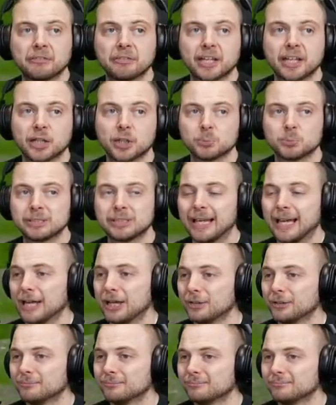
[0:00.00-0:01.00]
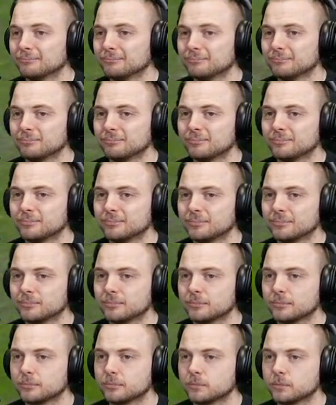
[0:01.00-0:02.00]
think I upset Oop.
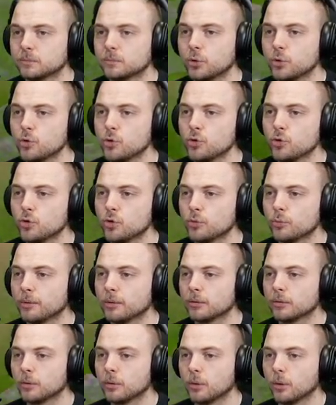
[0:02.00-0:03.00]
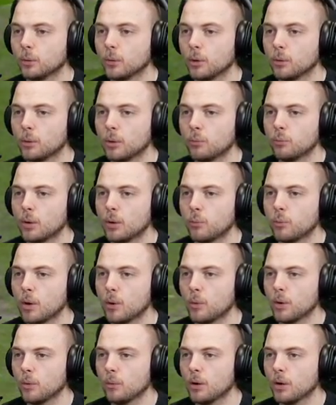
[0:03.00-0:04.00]
Oh, whoa, whoa, whoa, whoa,
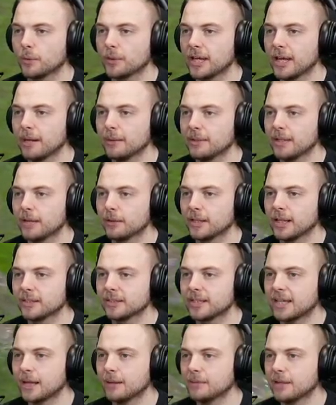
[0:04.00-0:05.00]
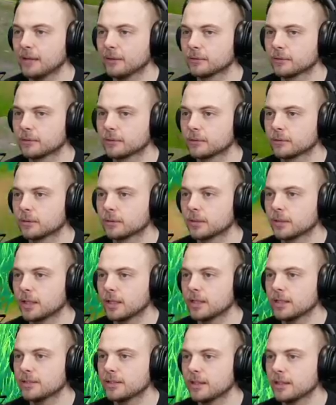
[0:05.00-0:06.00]
whoa, whoa. Calm down, lads, calm down.
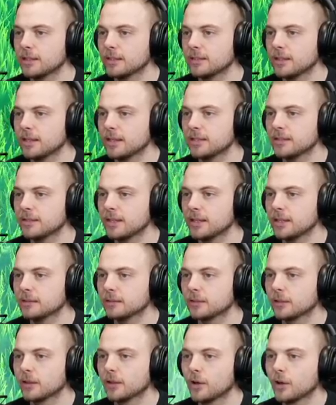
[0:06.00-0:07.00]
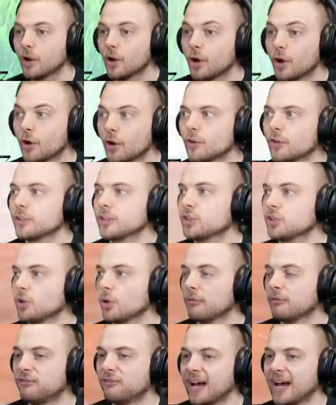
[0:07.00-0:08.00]
Easy, easy, easy. So
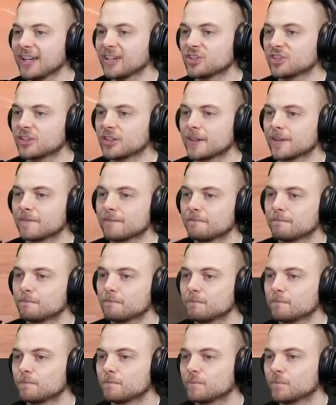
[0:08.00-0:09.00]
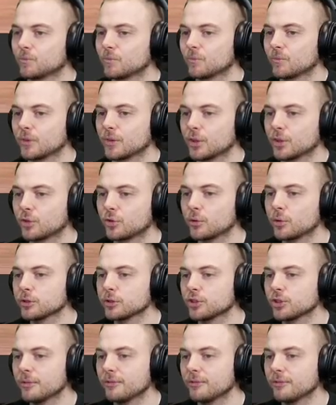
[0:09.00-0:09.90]
fast. They're all so